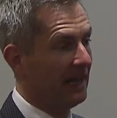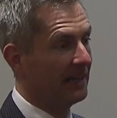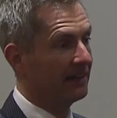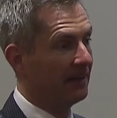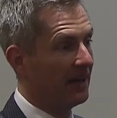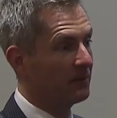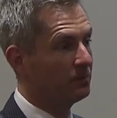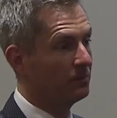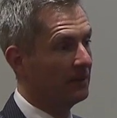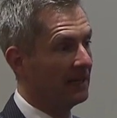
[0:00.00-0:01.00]
And I,
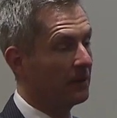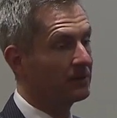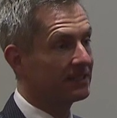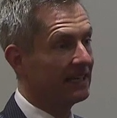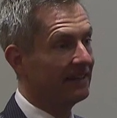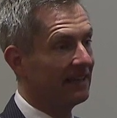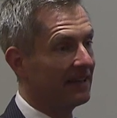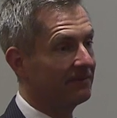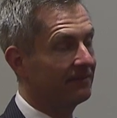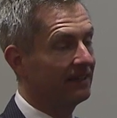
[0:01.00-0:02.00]
and I would say that
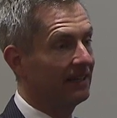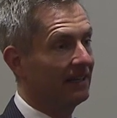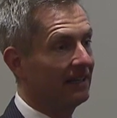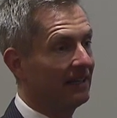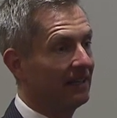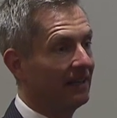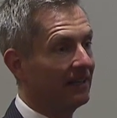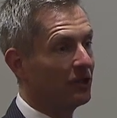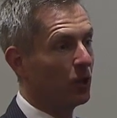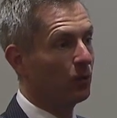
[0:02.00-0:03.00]
I've,
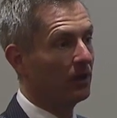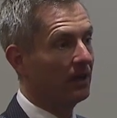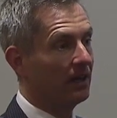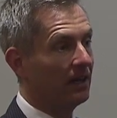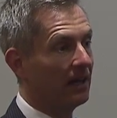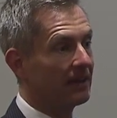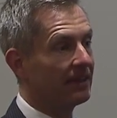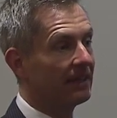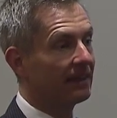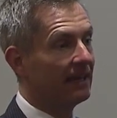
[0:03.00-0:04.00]
you know, I
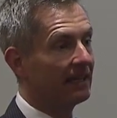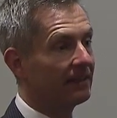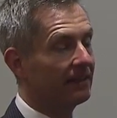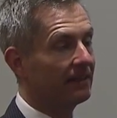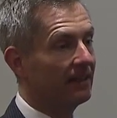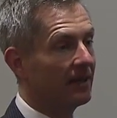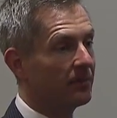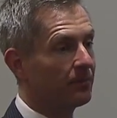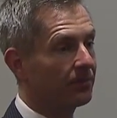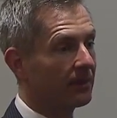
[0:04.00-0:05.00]
think that,
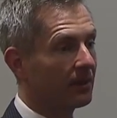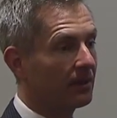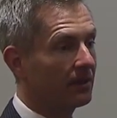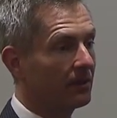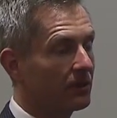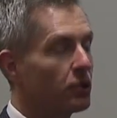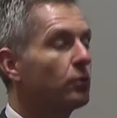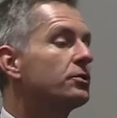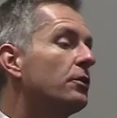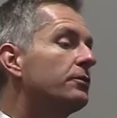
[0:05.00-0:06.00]
um,
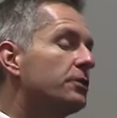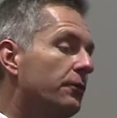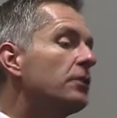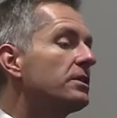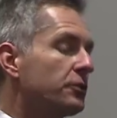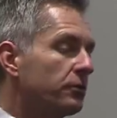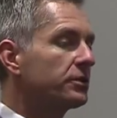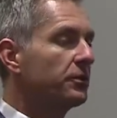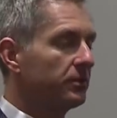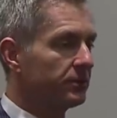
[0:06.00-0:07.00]
so, so, so, for, so,
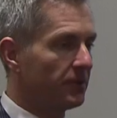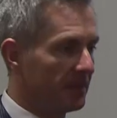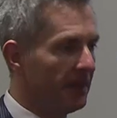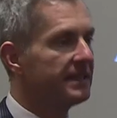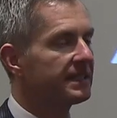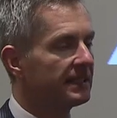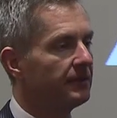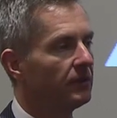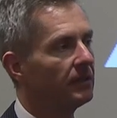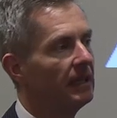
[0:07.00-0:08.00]
so, so at a basic
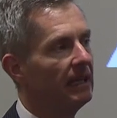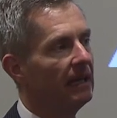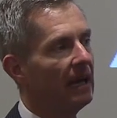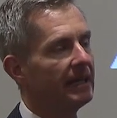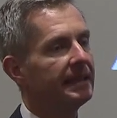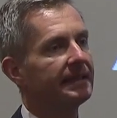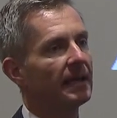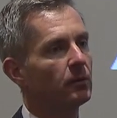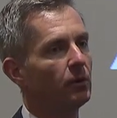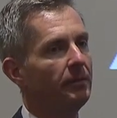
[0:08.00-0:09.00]
level, I think
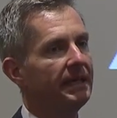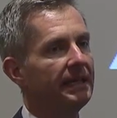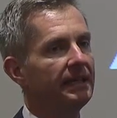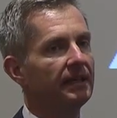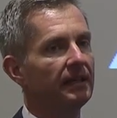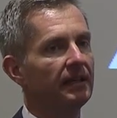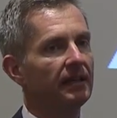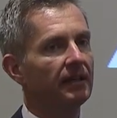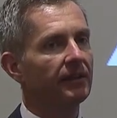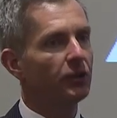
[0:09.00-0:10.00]
there will be
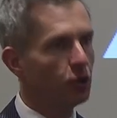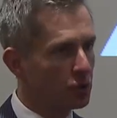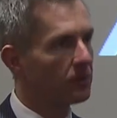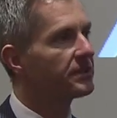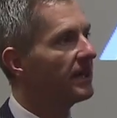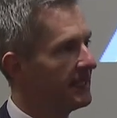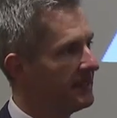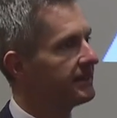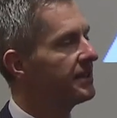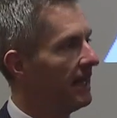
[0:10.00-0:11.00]
the usual
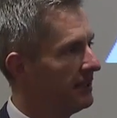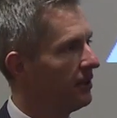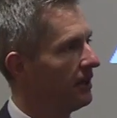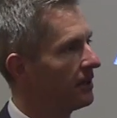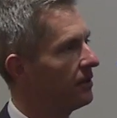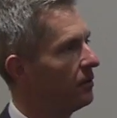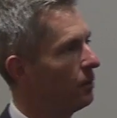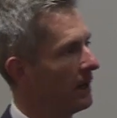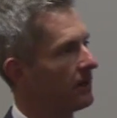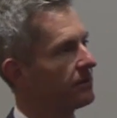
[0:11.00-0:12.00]
scientific dialogue
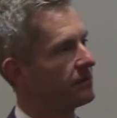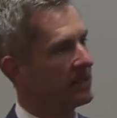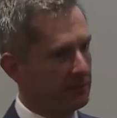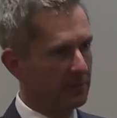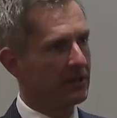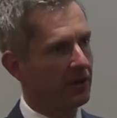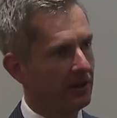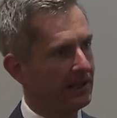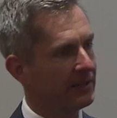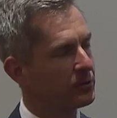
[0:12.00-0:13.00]
where some of my
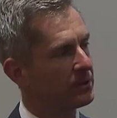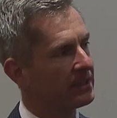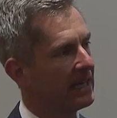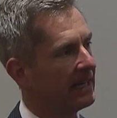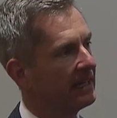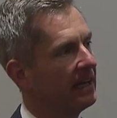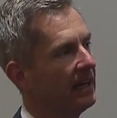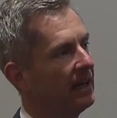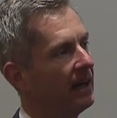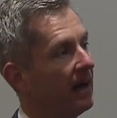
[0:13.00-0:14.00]
colleagues will say,
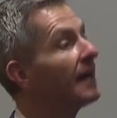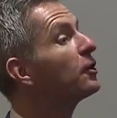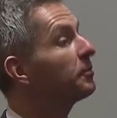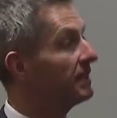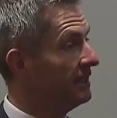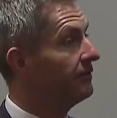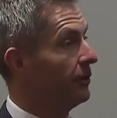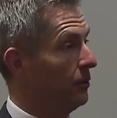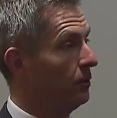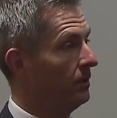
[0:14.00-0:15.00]
I don't believe
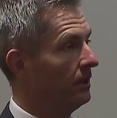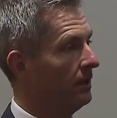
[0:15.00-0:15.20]
you,